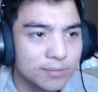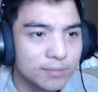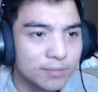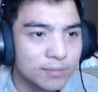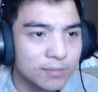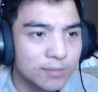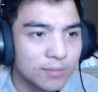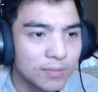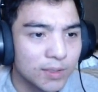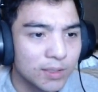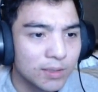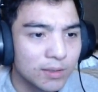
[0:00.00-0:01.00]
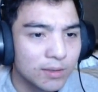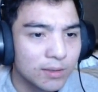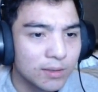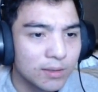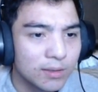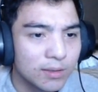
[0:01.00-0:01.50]

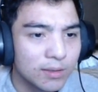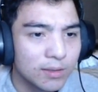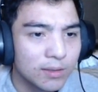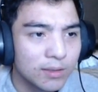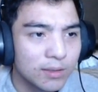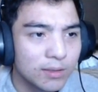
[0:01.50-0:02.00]
(silence)